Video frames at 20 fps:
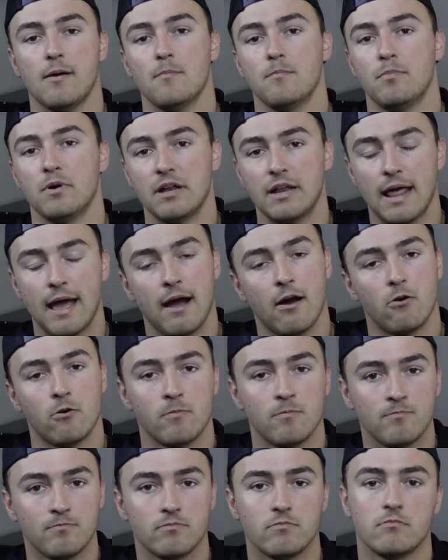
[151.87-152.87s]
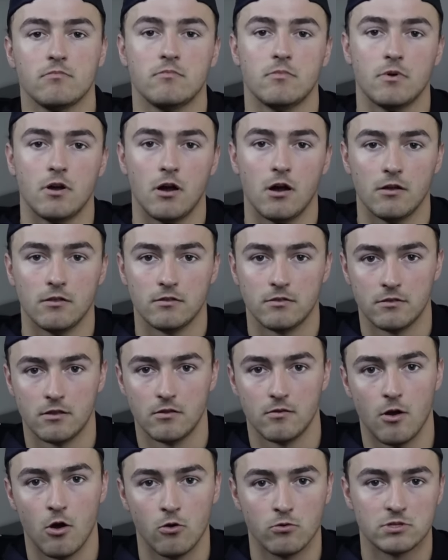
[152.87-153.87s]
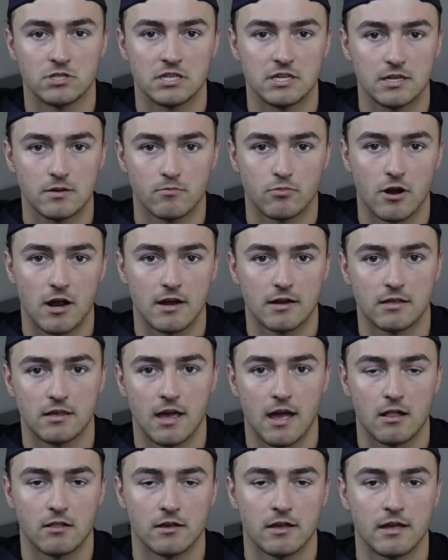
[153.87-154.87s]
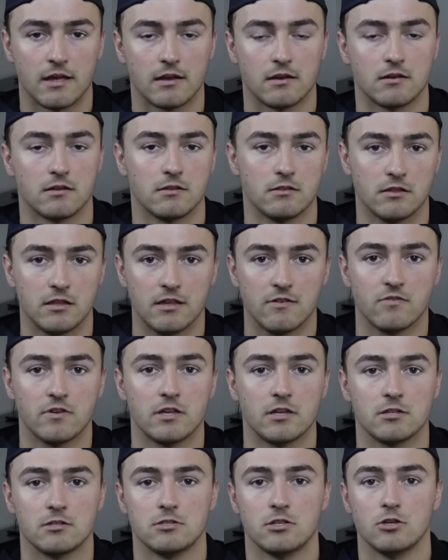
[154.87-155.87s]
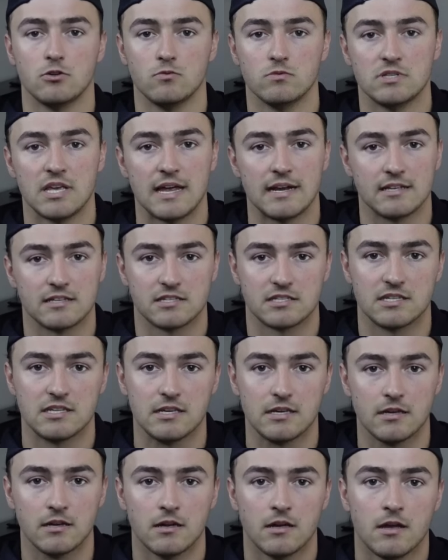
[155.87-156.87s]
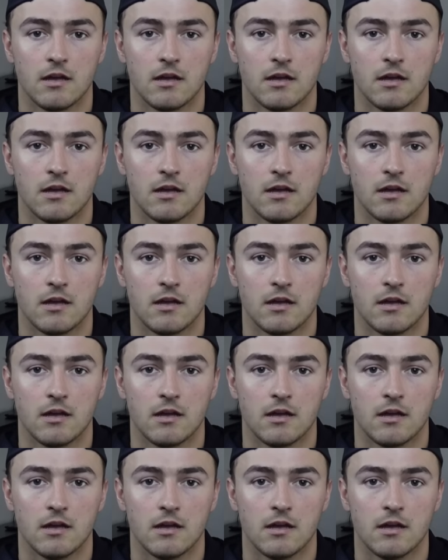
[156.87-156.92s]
but now OC and Brian Callahan leaving to Tennessee.